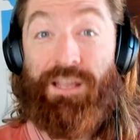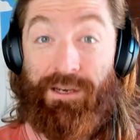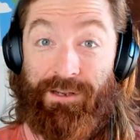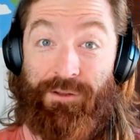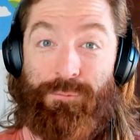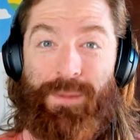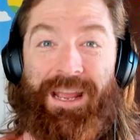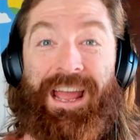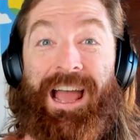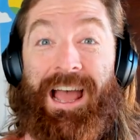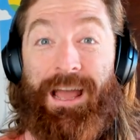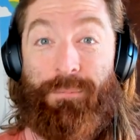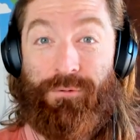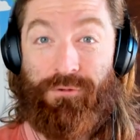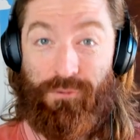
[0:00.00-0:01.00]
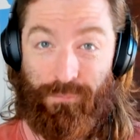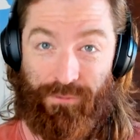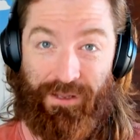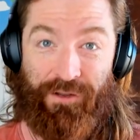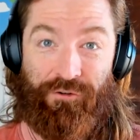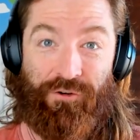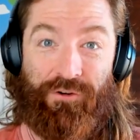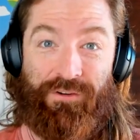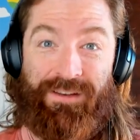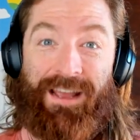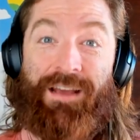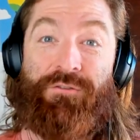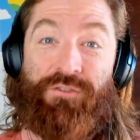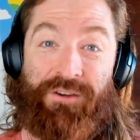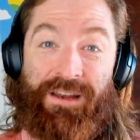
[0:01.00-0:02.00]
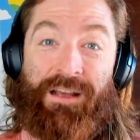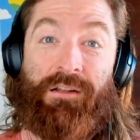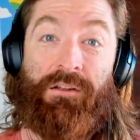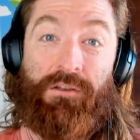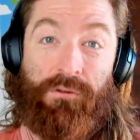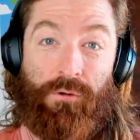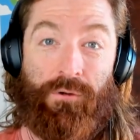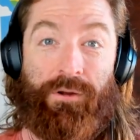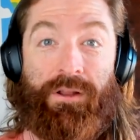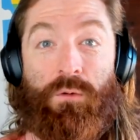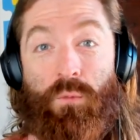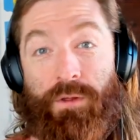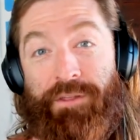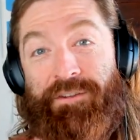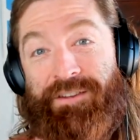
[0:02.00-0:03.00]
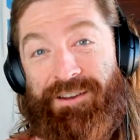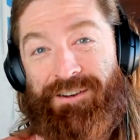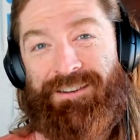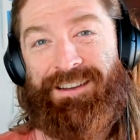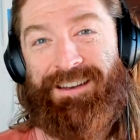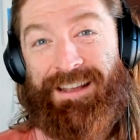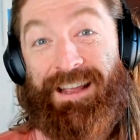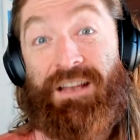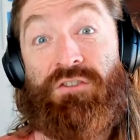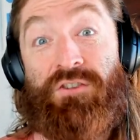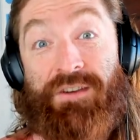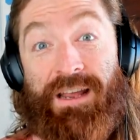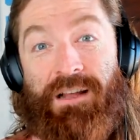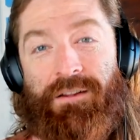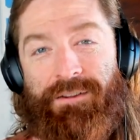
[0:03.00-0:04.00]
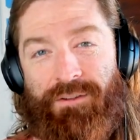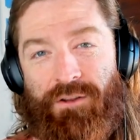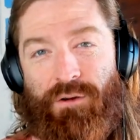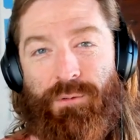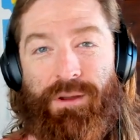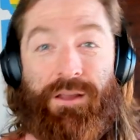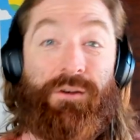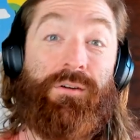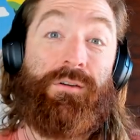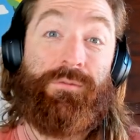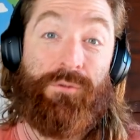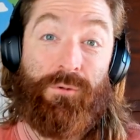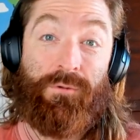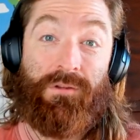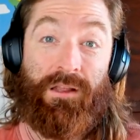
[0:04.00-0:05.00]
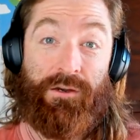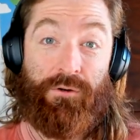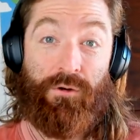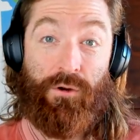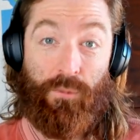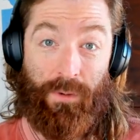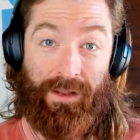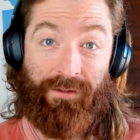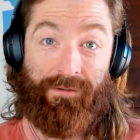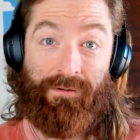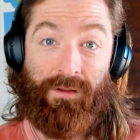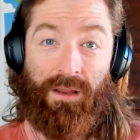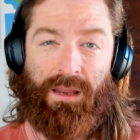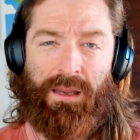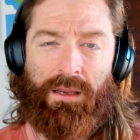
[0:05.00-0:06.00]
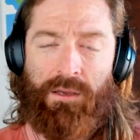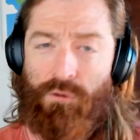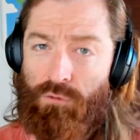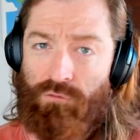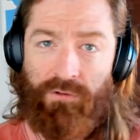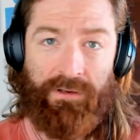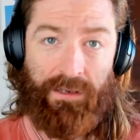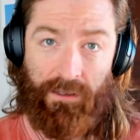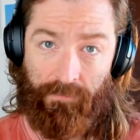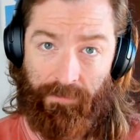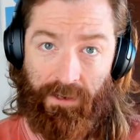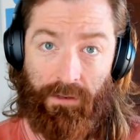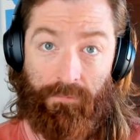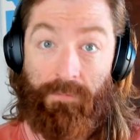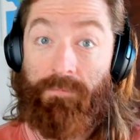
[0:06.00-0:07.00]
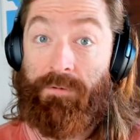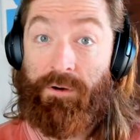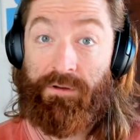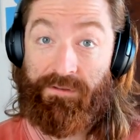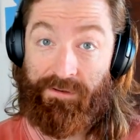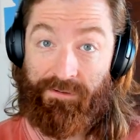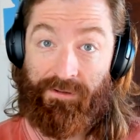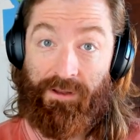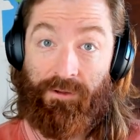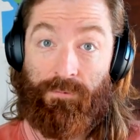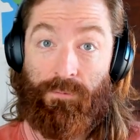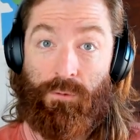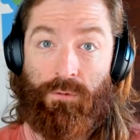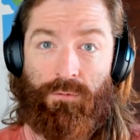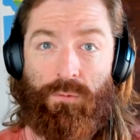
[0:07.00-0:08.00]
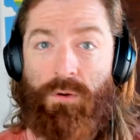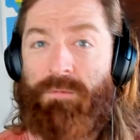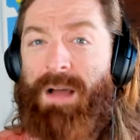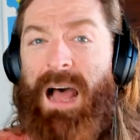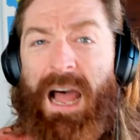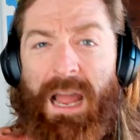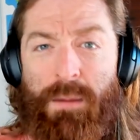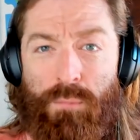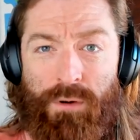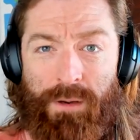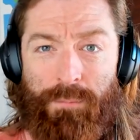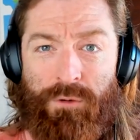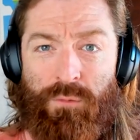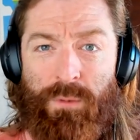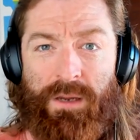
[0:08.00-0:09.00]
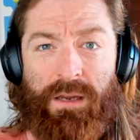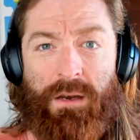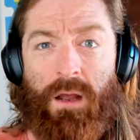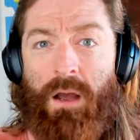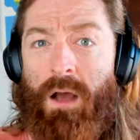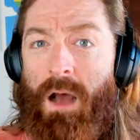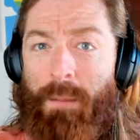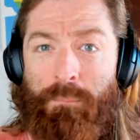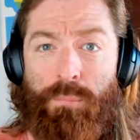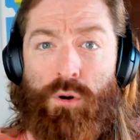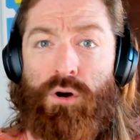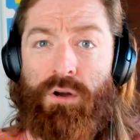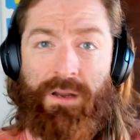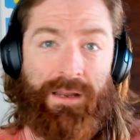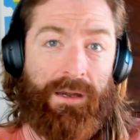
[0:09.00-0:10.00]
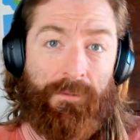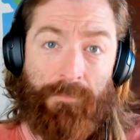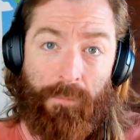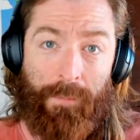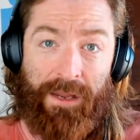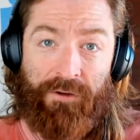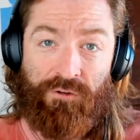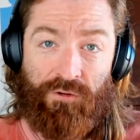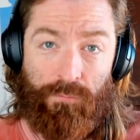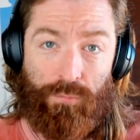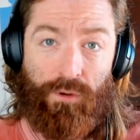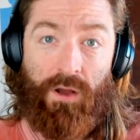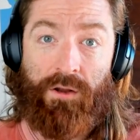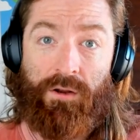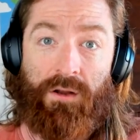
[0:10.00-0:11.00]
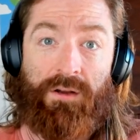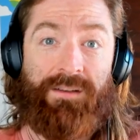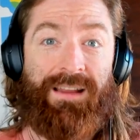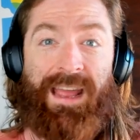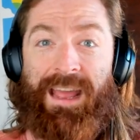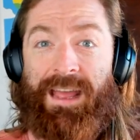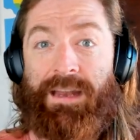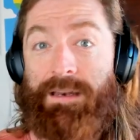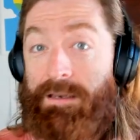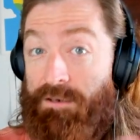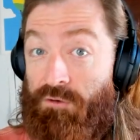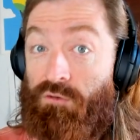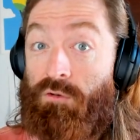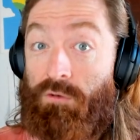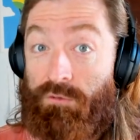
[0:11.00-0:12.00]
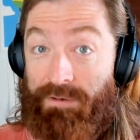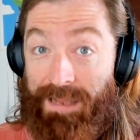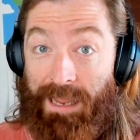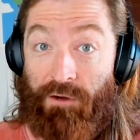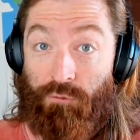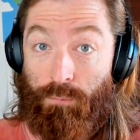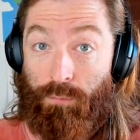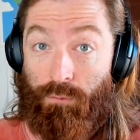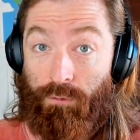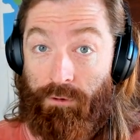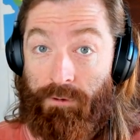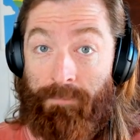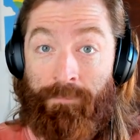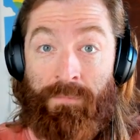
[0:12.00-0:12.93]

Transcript: It is my absolute pleasure to have Janel Loi with us here today. Janel is the creator of Newsletter OS, a hugely innovative and very successful sort of hybrid between a, a book, an information product, and a digital dashboard.